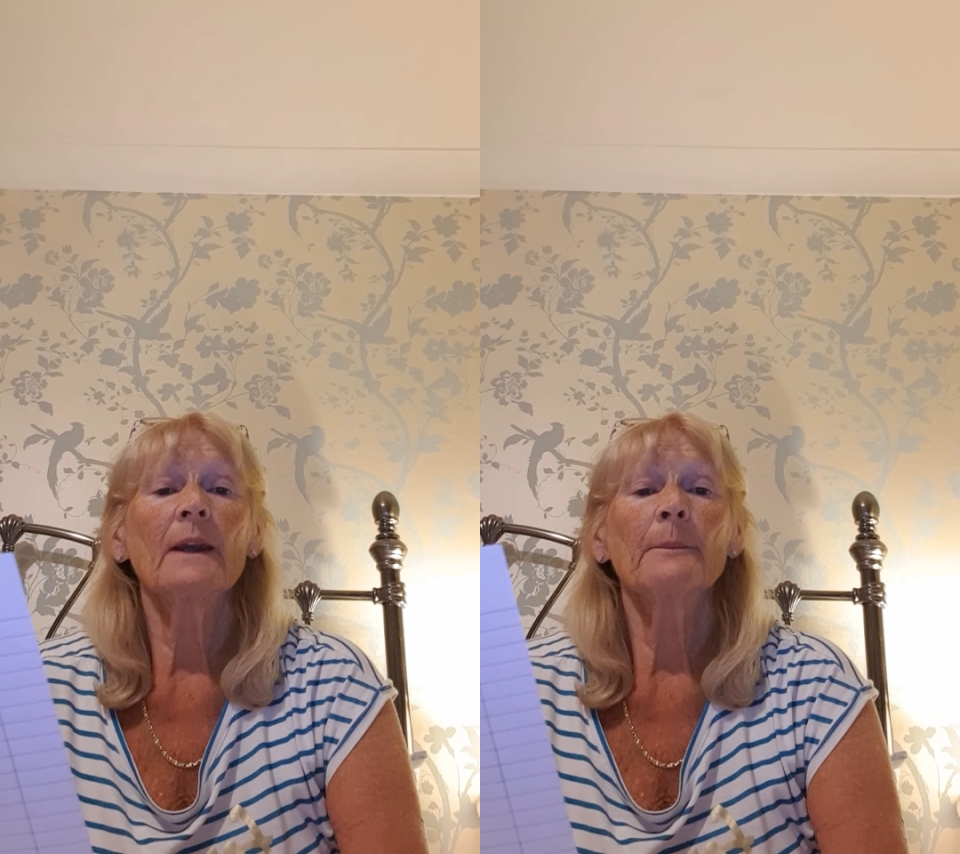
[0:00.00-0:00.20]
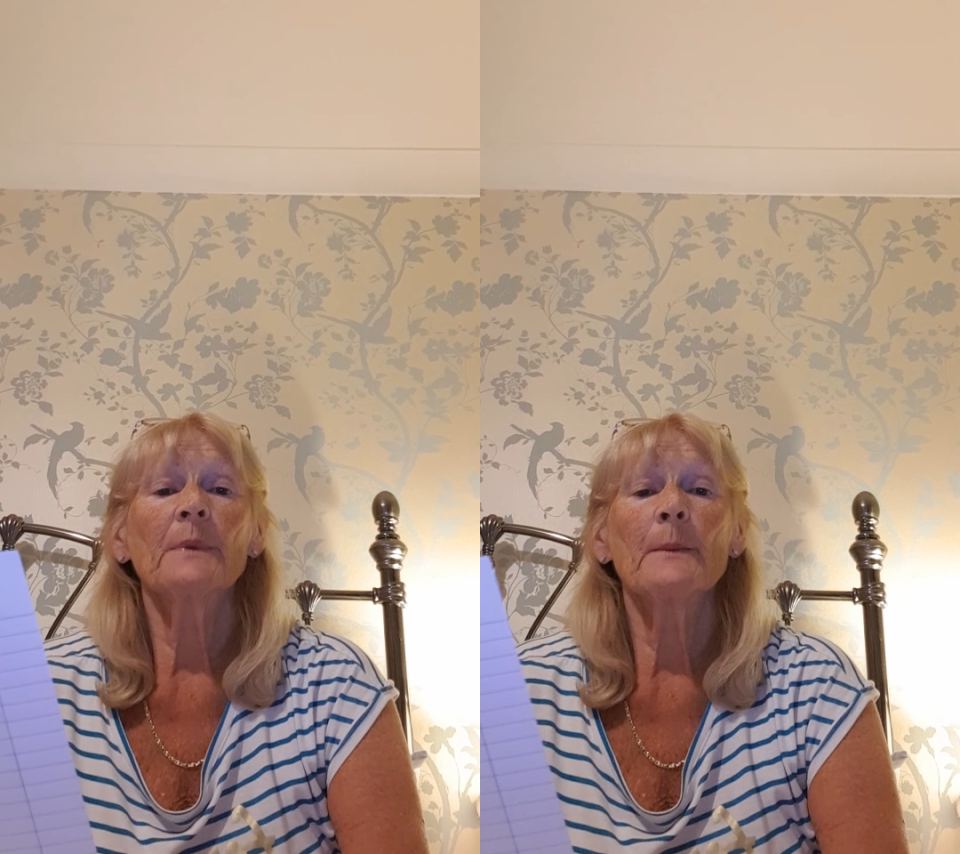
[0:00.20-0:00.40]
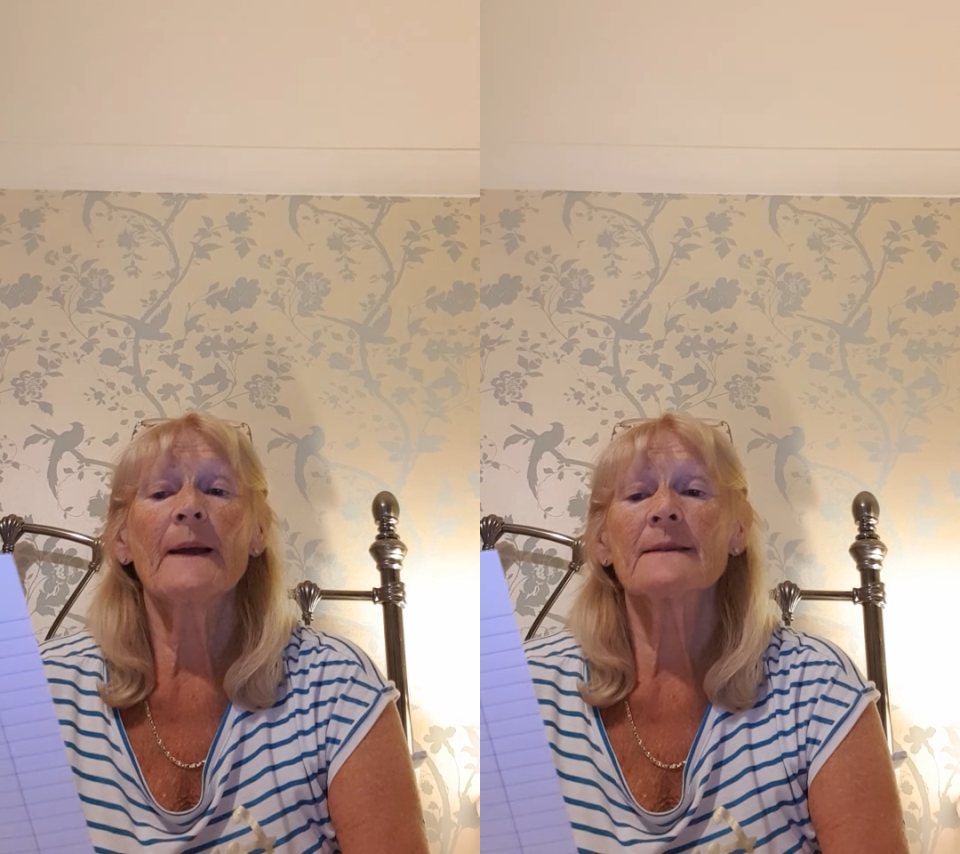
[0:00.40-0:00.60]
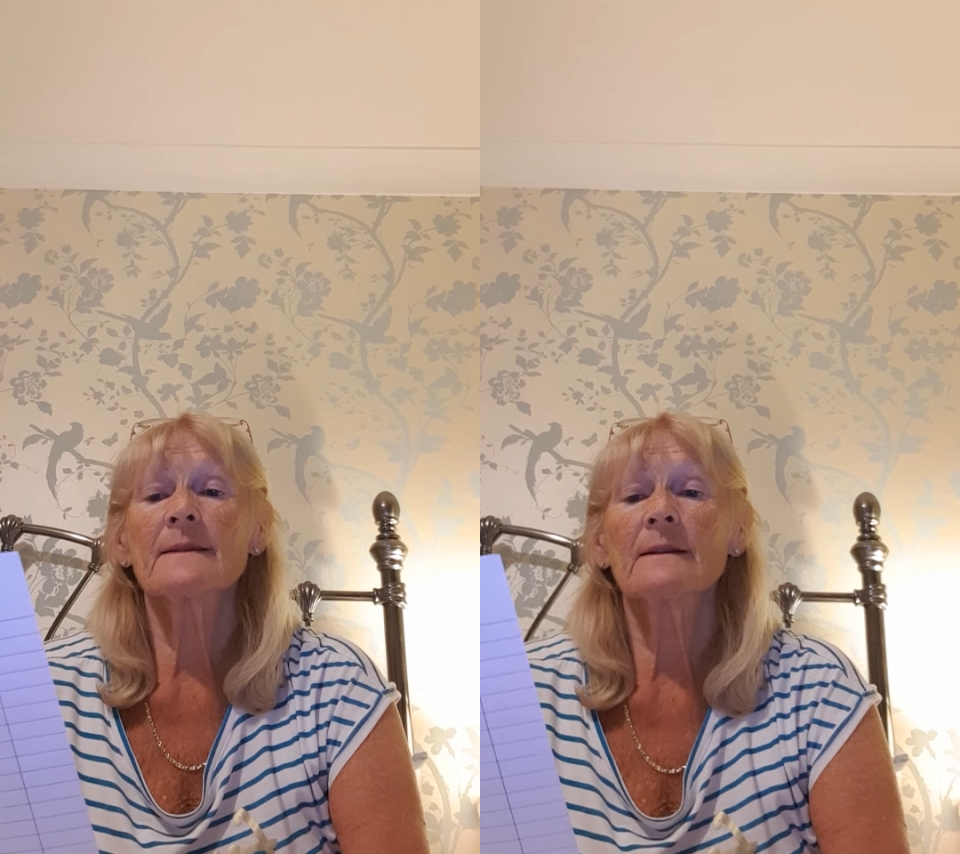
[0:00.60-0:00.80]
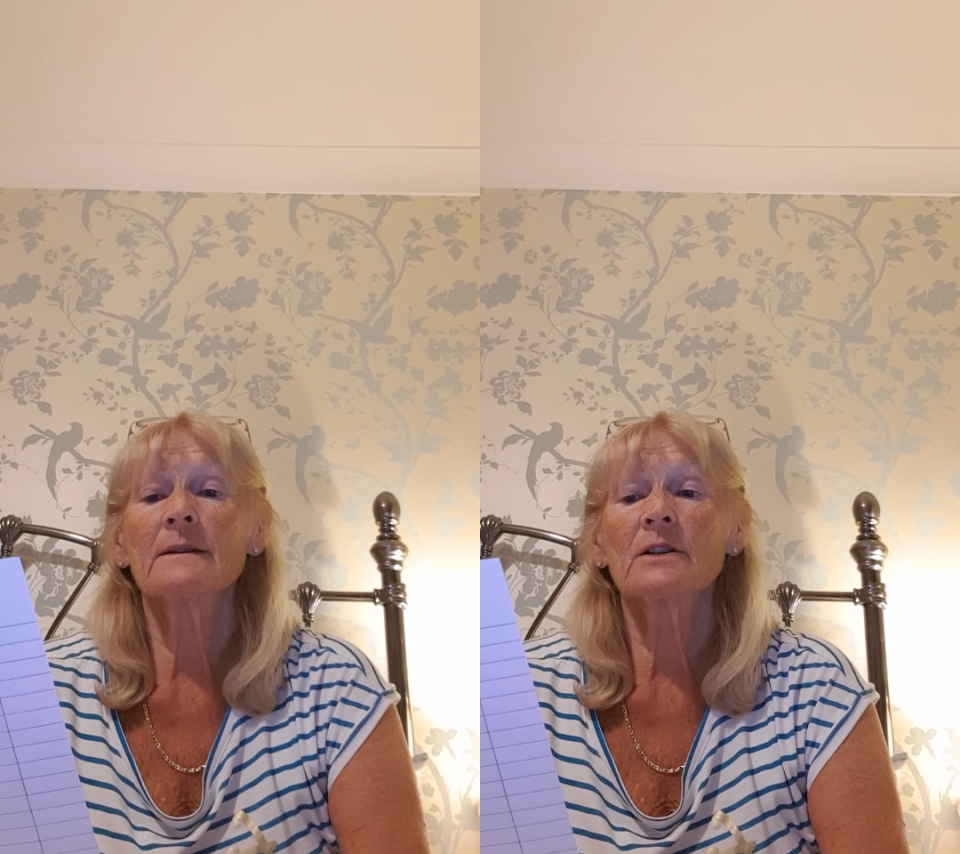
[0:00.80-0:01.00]

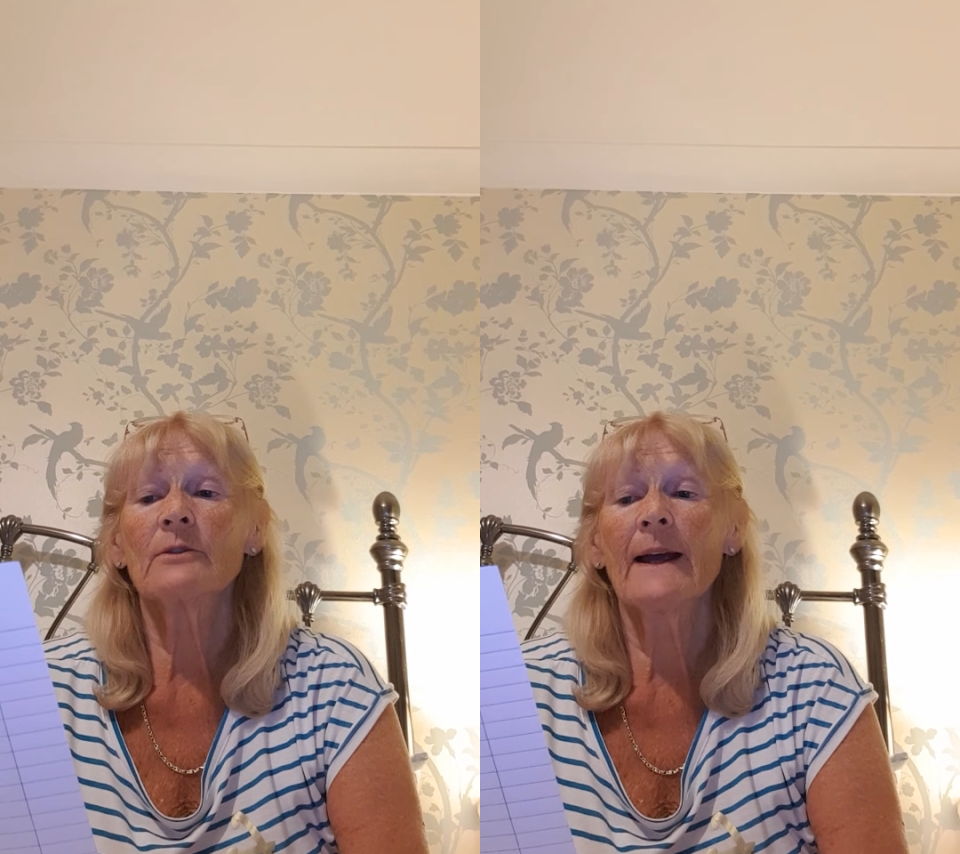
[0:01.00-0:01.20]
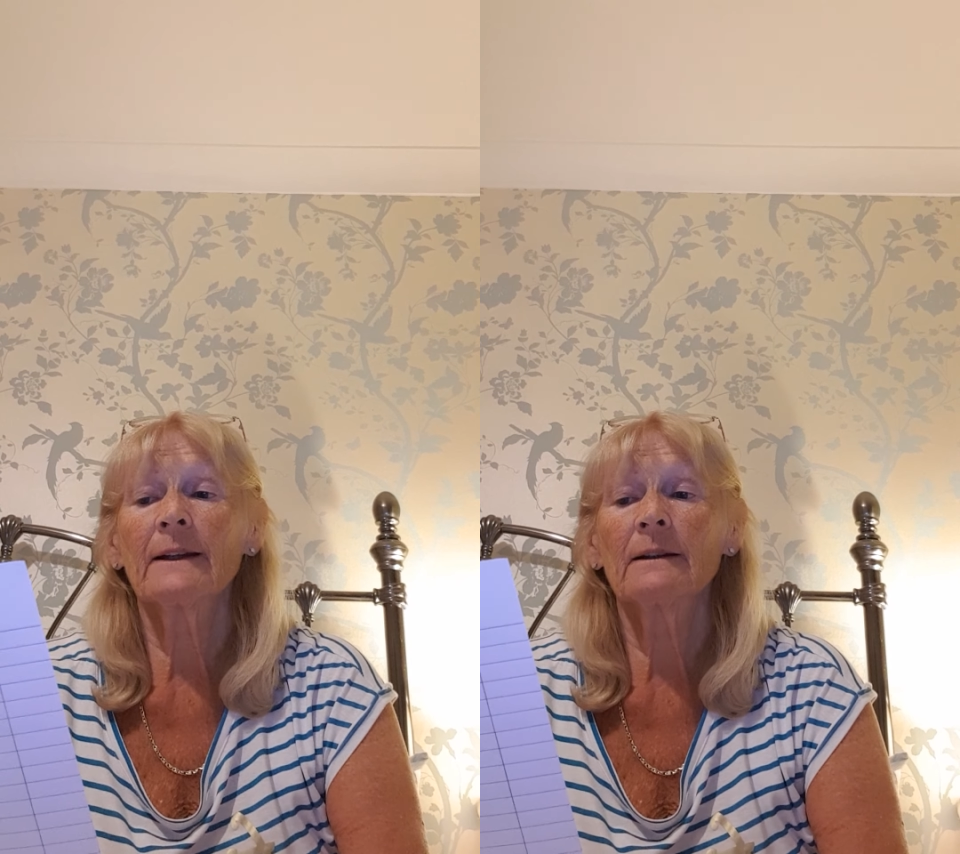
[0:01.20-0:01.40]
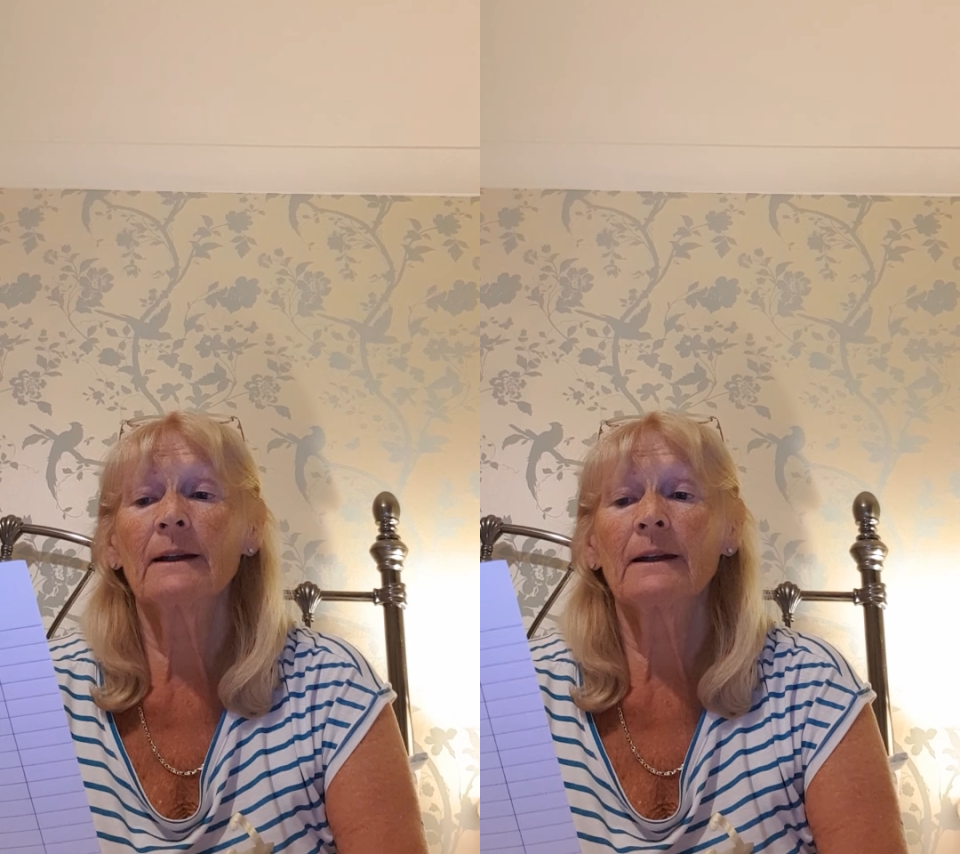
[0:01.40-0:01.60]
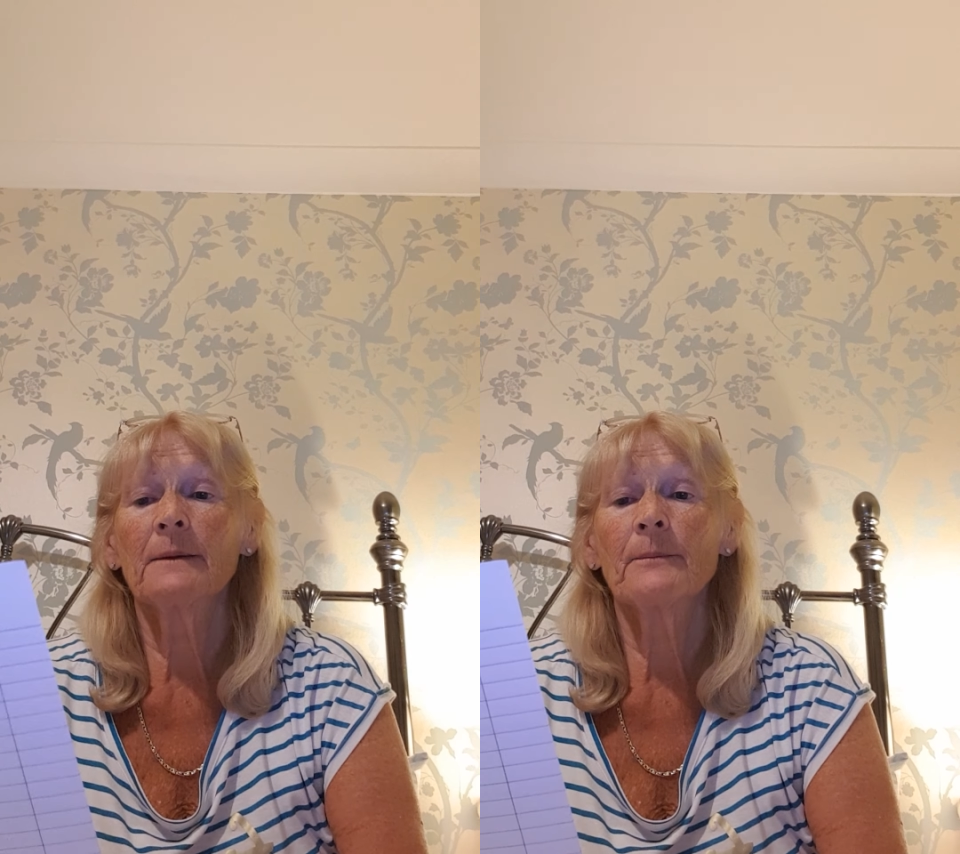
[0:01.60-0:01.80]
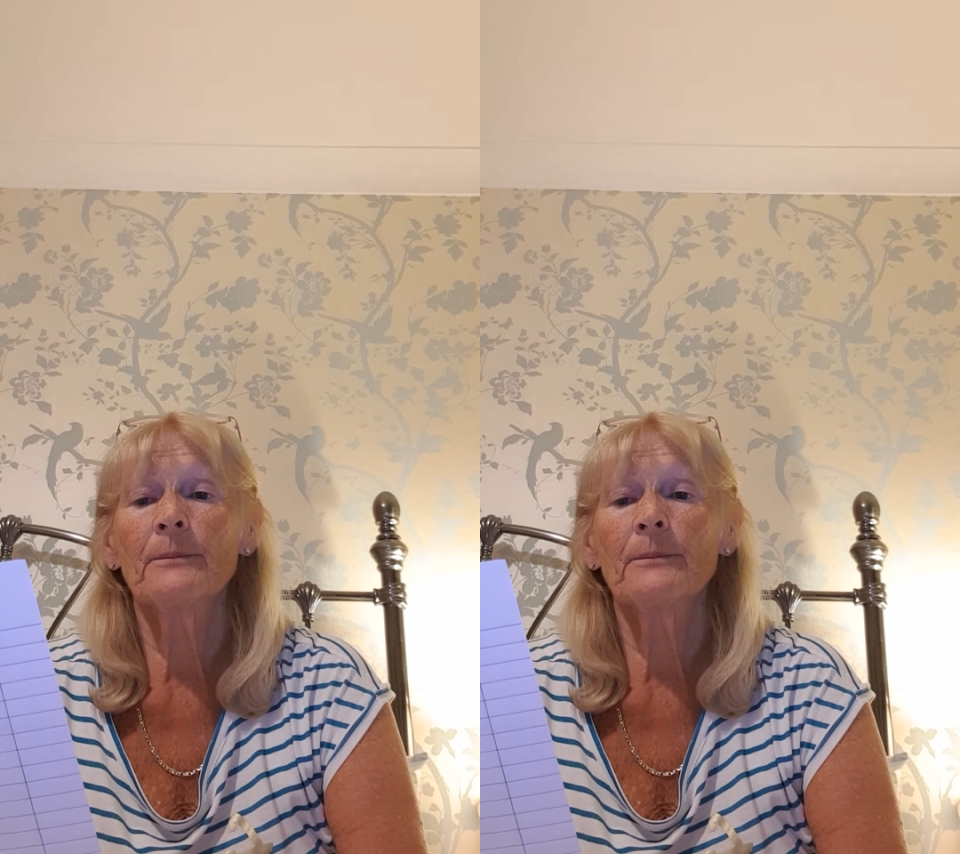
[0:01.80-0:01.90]
implemented correctly.